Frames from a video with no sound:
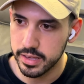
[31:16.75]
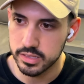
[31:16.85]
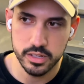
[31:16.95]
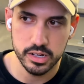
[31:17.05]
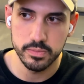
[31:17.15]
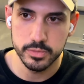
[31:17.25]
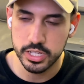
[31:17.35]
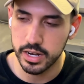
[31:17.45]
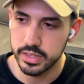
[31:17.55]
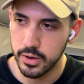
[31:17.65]
you know,
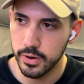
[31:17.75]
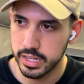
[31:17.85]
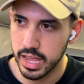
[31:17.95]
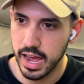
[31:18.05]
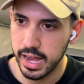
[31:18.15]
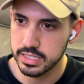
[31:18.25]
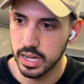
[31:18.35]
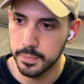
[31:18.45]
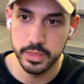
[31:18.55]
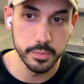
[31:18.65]
Misato not wanting to act
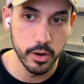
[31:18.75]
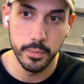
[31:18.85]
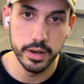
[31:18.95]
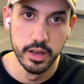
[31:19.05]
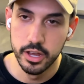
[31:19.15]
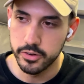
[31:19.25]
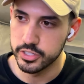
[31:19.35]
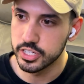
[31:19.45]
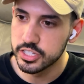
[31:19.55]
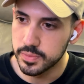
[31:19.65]
up in the moment with
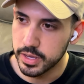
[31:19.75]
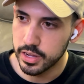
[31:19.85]
Shinji being